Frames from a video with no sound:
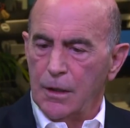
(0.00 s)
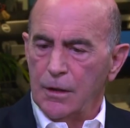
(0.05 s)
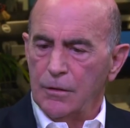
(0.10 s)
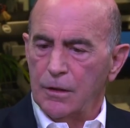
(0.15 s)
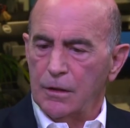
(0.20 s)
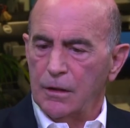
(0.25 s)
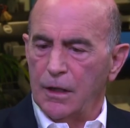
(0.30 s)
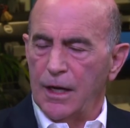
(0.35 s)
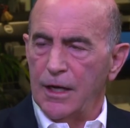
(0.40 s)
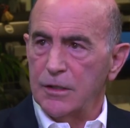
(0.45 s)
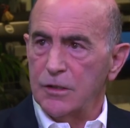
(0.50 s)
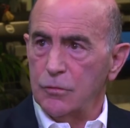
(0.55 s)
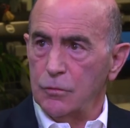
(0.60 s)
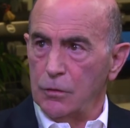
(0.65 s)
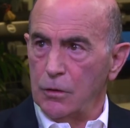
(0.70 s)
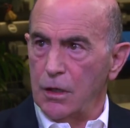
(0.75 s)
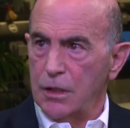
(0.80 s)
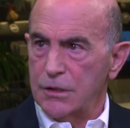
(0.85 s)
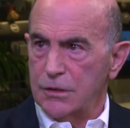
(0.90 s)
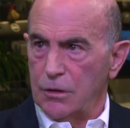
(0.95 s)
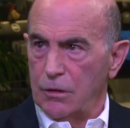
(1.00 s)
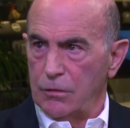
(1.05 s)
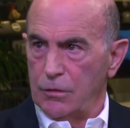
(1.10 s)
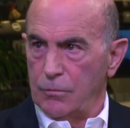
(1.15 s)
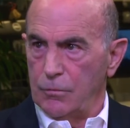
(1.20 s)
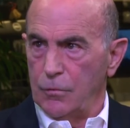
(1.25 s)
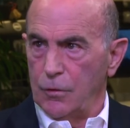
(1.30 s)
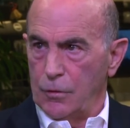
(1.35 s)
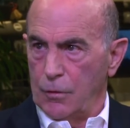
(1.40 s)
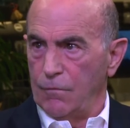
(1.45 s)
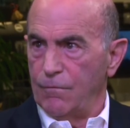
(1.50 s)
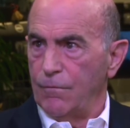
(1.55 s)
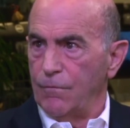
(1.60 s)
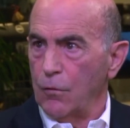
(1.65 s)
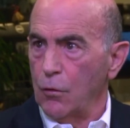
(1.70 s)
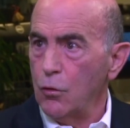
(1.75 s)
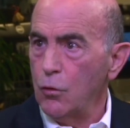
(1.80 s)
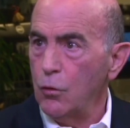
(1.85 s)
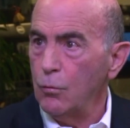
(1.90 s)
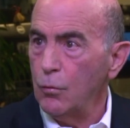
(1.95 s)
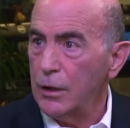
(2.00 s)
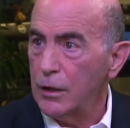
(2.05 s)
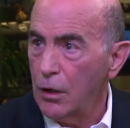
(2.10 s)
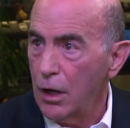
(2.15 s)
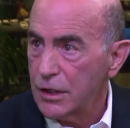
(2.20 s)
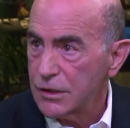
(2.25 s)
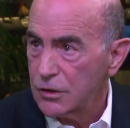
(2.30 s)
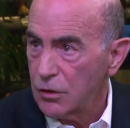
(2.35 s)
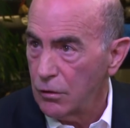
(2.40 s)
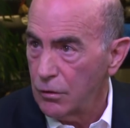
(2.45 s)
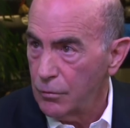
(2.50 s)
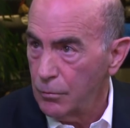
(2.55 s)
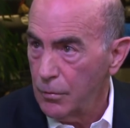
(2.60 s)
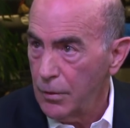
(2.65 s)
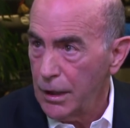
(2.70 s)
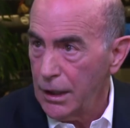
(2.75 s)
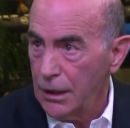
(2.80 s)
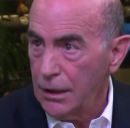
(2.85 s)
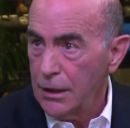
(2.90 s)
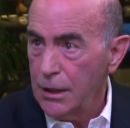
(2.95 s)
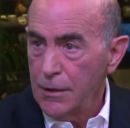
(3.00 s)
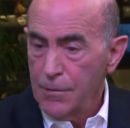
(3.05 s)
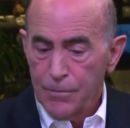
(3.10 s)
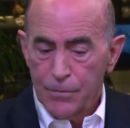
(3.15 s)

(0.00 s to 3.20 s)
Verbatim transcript: the clients who lost all the, for whom we lost all the money